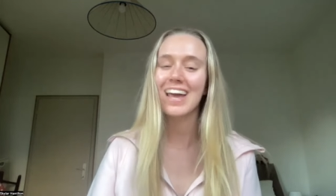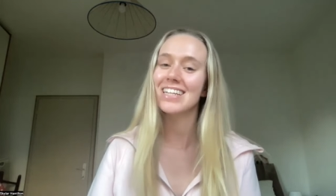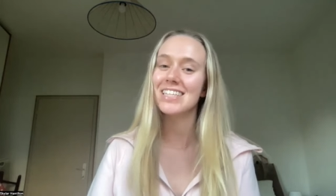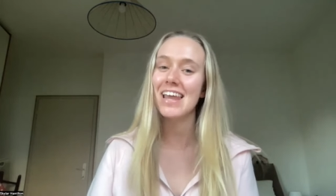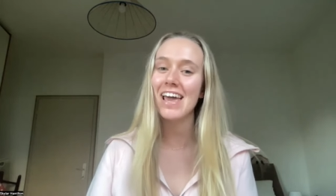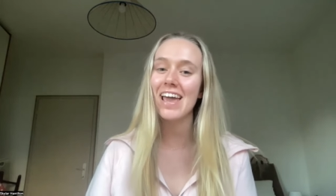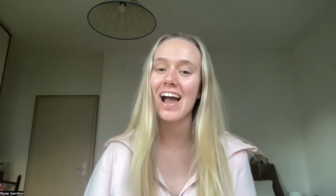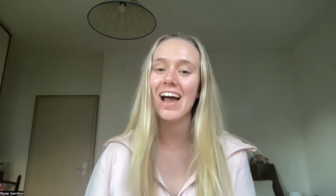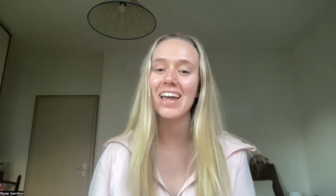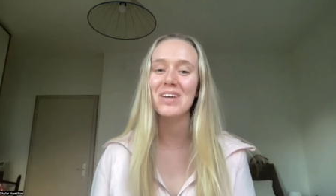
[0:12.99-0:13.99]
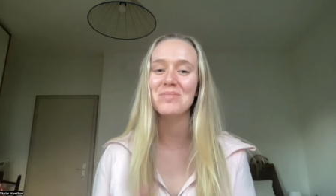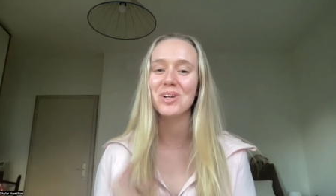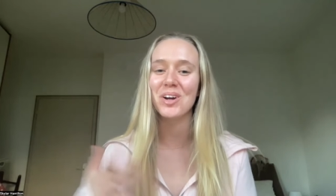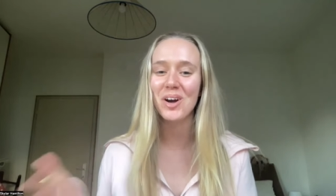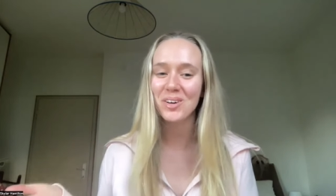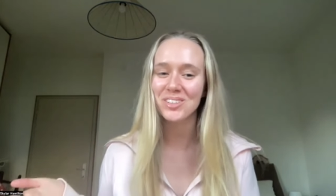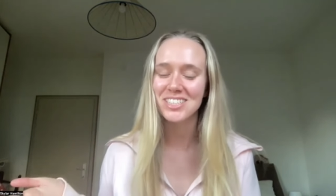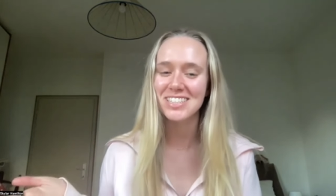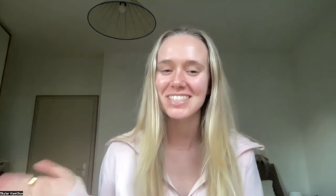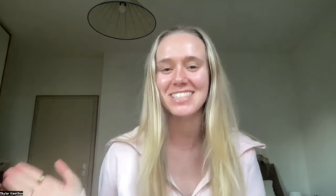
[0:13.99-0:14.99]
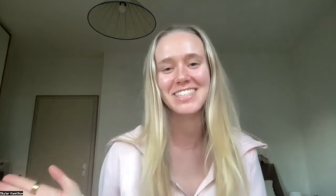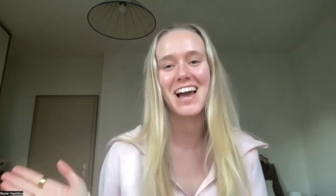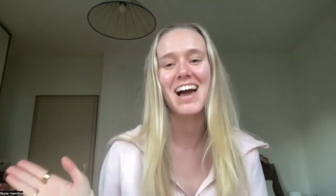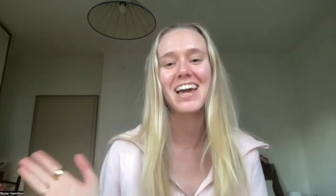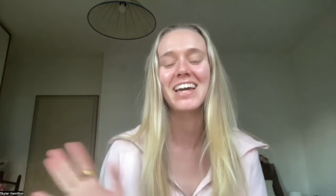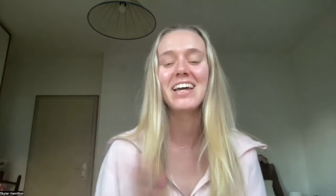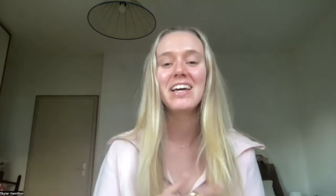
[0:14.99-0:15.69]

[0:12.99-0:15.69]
And today I am your host, Skye.